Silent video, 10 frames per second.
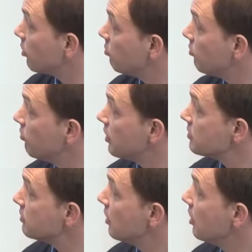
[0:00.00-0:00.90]
that we
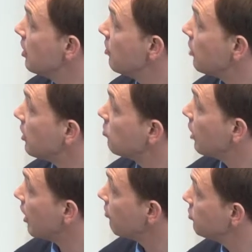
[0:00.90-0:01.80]
faced. But it
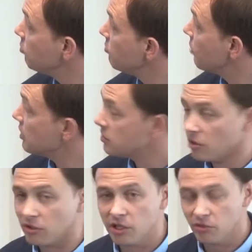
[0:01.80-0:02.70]
will have to be based
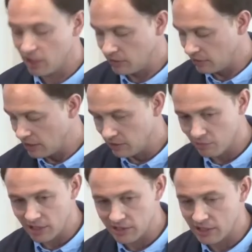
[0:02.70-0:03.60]
on curated
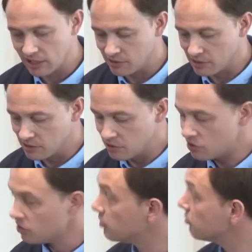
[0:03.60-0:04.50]
database. That's this
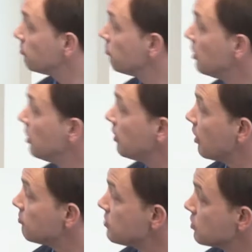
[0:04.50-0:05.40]
initiative that
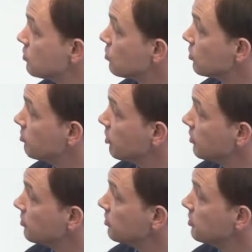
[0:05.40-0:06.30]
I've just talked about.